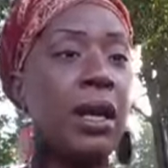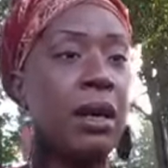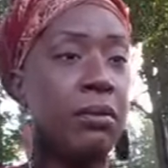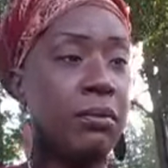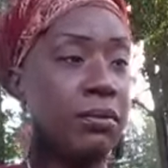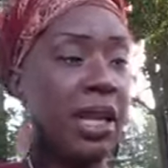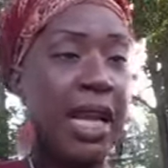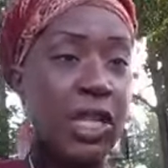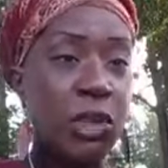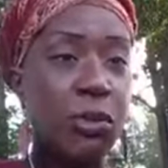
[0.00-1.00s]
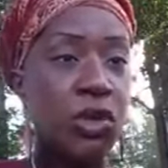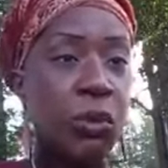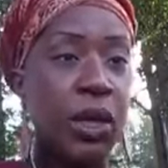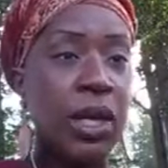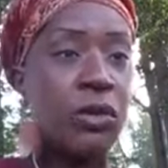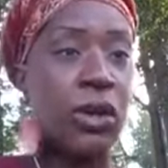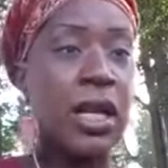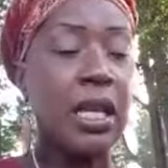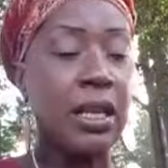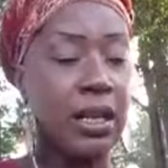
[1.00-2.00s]
um, legible so we can
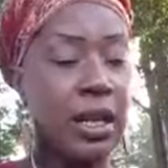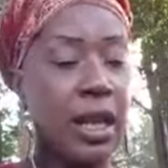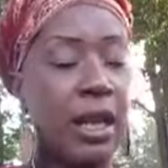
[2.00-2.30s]
read it.